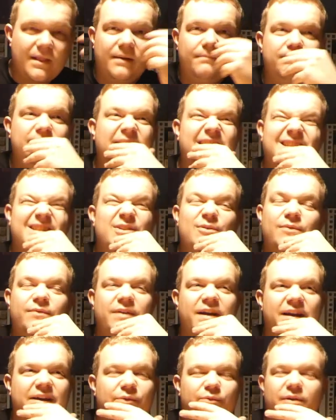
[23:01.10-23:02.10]
That's the only
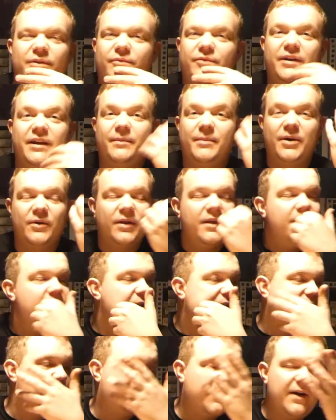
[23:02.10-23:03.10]
thing I can really think about.
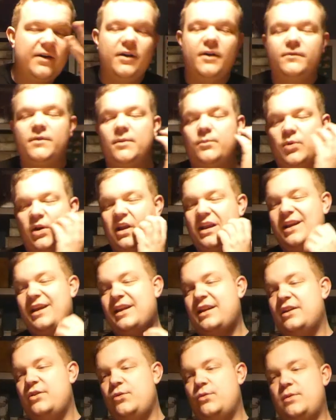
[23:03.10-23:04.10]
So fair enough, not bringing
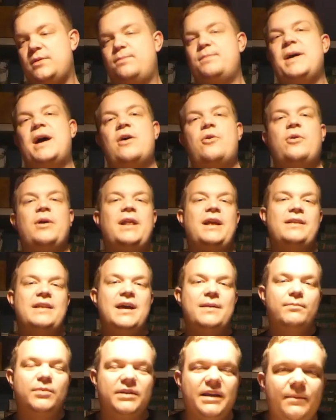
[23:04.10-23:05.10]
in a new power like
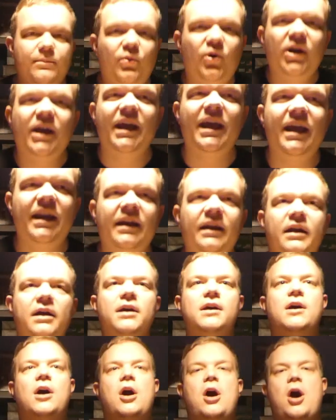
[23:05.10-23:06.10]
that, but they bring in
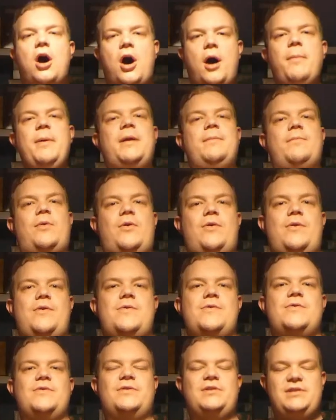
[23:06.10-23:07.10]

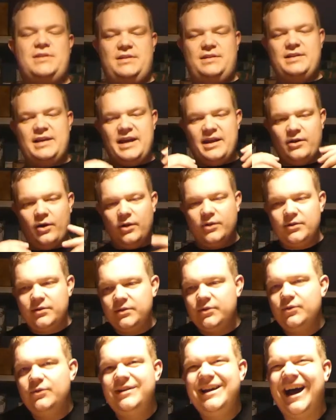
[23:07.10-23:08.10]
hummingbirds. An all
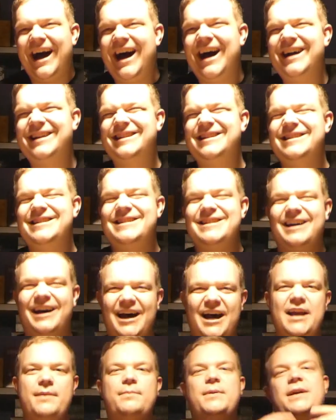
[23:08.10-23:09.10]
new card
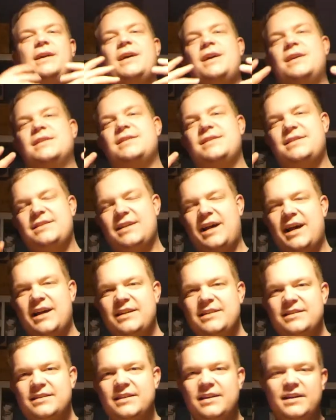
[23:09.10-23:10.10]
type, card
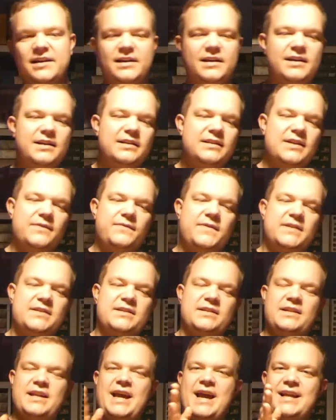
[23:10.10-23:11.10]
size that fits
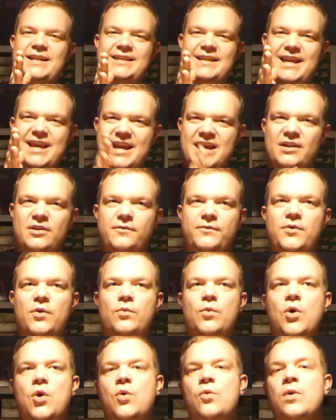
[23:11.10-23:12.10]
in at the end of your
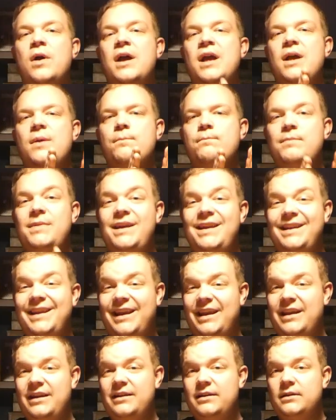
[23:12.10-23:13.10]
row,
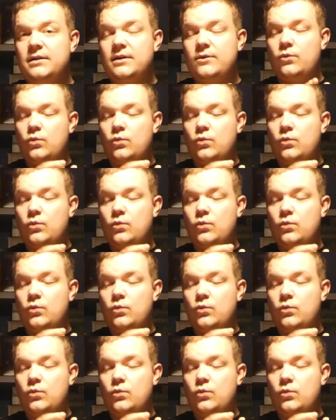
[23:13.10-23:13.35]
meaning